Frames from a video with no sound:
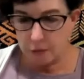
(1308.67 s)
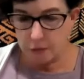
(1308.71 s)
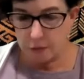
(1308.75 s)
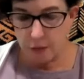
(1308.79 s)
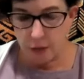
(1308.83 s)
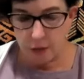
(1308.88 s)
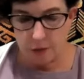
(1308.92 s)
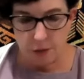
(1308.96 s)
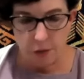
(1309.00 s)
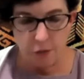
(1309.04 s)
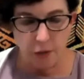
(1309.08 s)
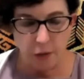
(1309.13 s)

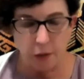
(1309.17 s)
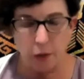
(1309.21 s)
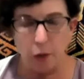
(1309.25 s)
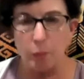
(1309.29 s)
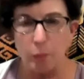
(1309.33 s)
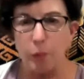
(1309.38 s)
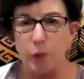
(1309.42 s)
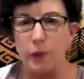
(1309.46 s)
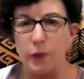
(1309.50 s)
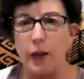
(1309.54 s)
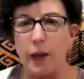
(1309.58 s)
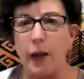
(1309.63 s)
that's
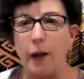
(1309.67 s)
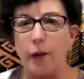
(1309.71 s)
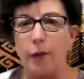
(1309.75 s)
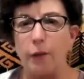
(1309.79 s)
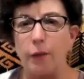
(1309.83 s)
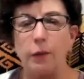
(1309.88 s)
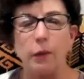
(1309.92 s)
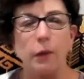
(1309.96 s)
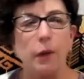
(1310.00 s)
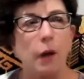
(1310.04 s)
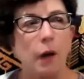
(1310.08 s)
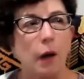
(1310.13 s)
available
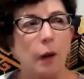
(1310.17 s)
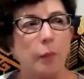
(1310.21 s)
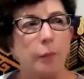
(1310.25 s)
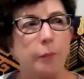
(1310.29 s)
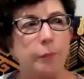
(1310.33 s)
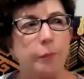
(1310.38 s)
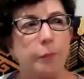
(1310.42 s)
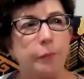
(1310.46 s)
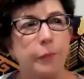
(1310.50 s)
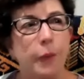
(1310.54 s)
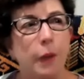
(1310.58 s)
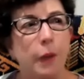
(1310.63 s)
now.
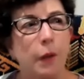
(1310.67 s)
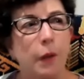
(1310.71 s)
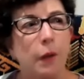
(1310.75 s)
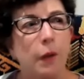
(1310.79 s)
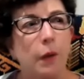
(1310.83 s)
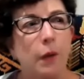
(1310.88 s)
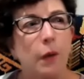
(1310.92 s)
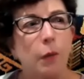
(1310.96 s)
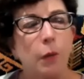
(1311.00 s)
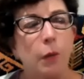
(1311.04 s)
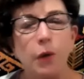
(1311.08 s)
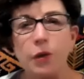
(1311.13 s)

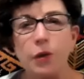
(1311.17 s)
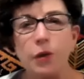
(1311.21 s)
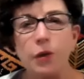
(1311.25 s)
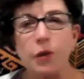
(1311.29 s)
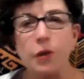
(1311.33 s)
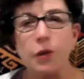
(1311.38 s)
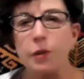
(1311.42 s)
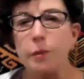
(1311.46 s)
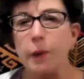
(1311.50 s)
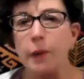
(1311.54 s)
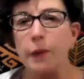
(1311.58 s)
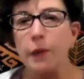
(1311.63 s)
What are
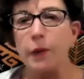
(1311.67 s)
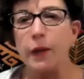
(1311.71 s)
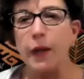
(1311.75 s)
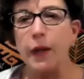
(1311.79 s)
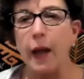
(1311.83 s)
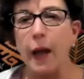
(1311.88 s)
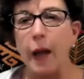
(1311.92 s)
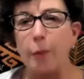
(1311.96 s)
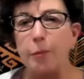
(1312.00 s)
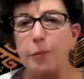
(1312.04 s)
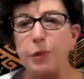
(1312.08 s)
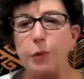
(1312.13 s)
some other
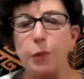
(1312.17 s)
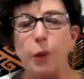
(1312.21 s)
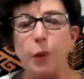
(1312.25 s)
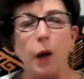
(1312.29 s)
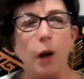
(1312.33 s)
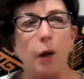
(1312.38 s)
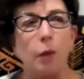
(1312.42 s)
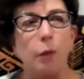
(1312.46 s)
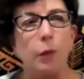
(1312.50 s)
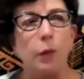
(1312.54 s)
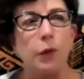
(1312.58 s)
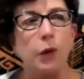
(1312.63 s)
gaps?
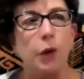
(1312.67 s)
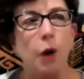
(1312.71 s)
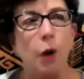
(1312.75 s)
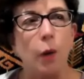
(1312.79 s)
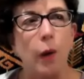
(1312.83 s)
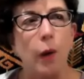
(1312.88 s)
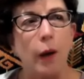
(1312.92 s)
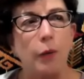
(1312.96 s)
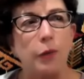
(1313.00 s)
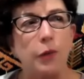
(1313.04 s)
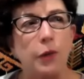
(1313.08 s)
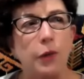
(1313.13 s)
Well, when you
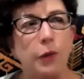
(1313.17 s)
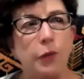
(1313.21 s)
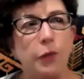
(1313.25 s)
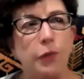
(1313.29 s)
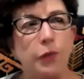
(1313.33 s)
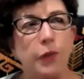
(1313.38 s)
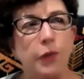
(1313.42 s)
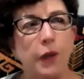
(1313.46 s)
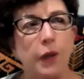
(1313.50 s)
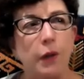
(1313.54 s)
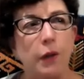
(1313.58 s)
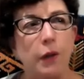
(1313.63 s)
go out to the
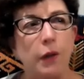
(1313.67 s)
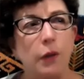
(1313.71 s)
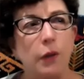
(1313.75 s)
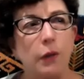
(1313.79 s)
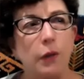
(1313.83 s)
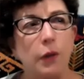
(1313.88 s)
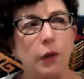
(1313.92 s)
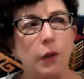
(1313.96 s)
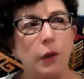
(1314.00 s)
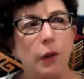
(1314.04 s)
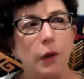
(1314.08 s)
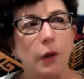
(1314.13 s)

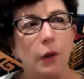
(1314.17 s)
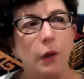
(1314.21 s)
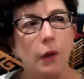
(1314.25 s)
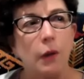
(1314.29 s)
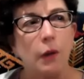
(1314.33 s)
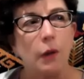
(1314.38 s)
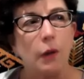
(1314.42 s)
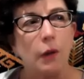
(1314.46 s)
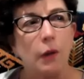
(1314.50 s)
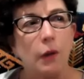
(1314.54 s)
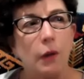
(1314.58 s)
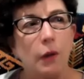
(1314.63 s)
field
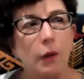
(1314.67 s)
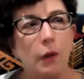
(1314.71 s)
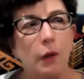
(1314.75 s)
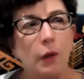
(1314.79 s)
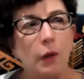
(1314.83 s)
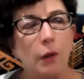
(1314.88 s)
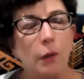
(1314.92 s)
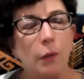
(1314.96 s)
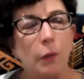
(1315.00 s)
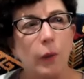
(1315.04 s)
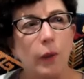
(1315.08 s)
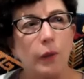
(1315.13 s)

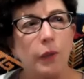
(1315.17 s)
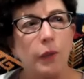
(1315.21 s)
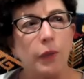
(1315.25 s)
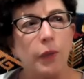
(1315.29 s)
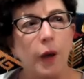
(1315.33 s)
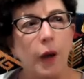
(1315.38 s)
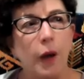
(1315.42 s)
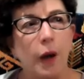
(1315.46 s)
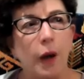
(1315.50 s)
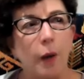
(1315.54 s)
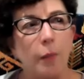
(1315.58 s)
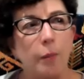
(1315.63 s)
with
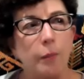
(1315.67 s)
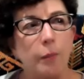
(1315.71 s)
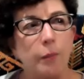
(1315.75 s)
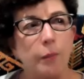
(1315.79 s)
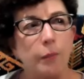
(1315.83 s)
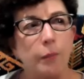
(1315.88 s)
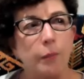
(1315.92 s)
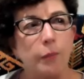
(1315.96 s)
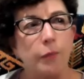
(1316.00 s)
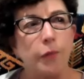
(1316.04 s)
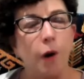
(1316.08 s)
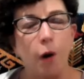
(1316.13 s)

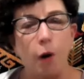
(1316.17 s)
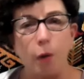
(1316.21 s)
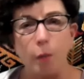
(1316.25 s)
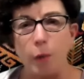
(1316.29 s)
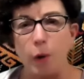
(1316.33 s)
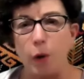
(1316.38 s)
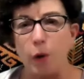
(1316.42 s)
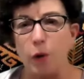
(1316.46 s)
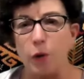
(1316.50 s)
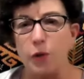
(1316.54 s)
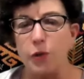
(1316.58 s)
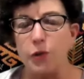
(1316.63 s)

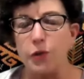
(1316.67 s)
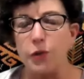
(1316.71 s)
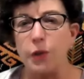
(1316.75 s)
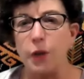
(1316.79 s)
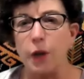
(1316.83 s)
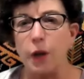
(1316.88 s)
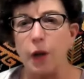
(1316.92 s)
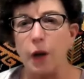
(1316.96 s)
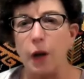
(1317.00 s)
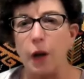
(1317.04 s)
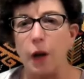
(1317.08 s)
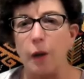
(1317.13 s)
farmers,
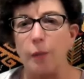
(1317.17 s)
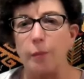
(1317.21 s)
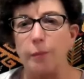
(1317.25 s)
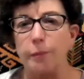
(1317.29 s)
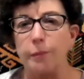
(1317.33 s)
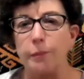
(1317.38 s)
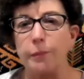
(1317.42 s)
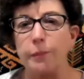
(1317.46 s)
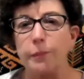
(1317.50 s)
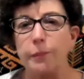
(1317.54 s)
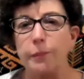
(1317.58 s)
that